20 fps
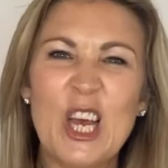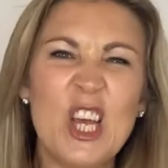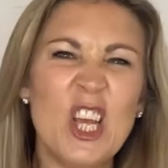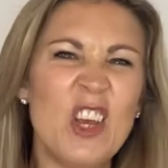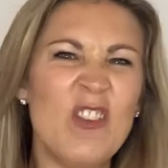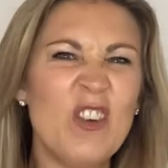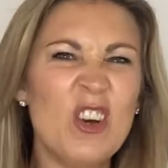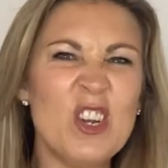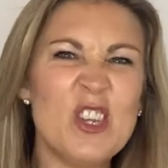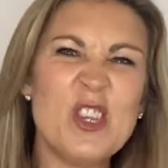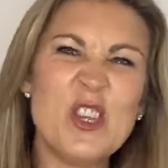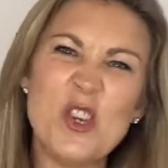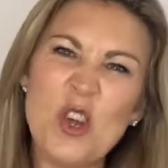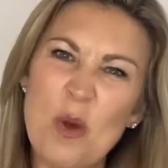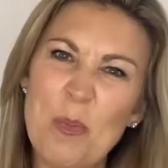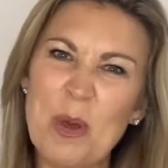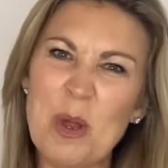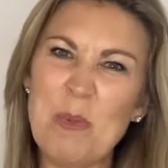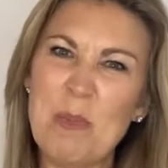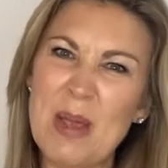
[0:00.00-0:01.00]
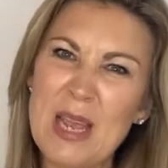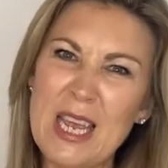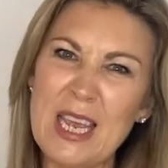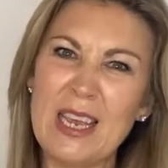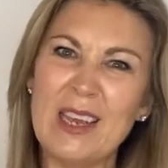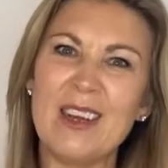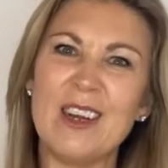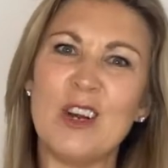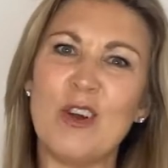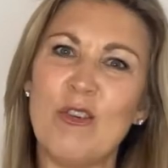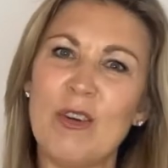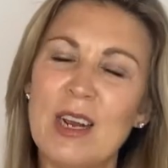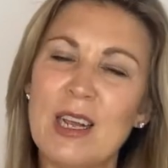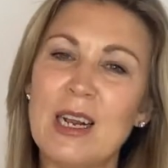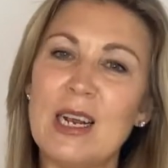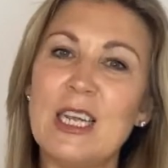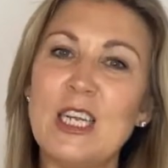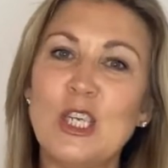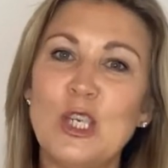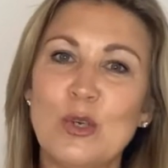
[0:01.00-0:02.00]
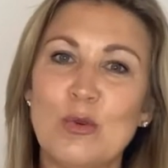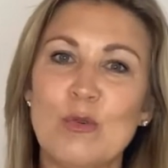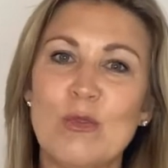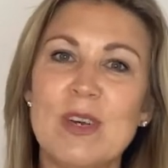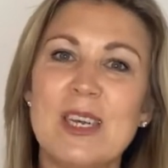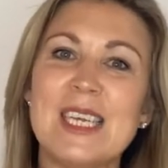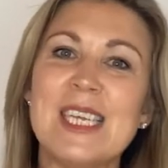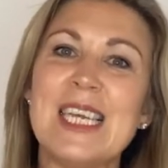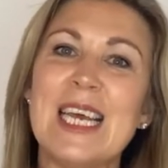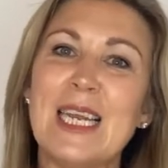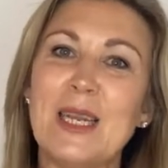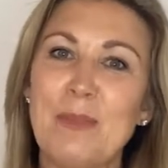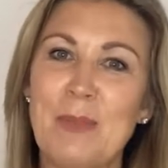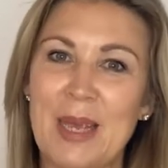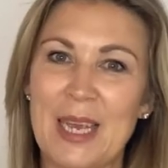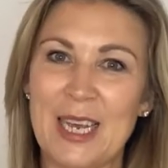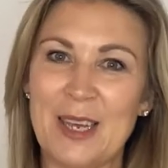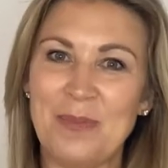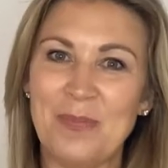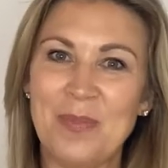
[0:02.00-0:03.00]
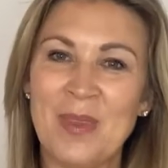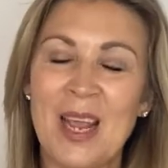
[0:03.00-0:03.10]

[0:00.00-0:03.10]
you've got to stop it being a critically short telomere.